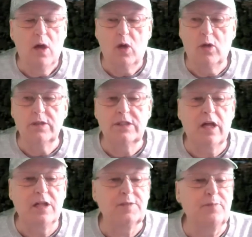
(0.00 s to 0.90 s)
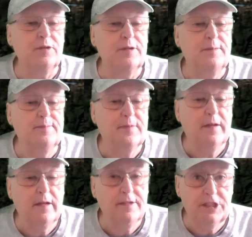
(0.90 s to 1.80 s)
Hohensalzburg.
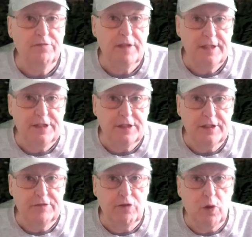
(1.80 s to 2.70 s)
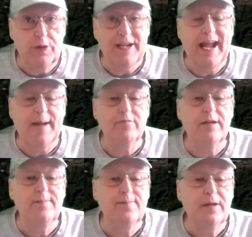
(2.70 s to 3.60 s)
I've just released the drone
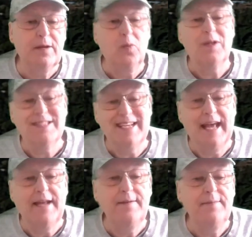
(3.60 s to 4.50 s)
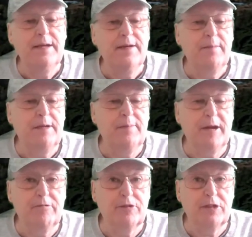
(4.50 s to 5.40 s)
camera once again in
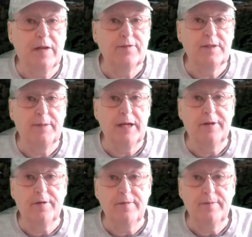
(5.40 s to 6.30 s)
Microsoft Simulator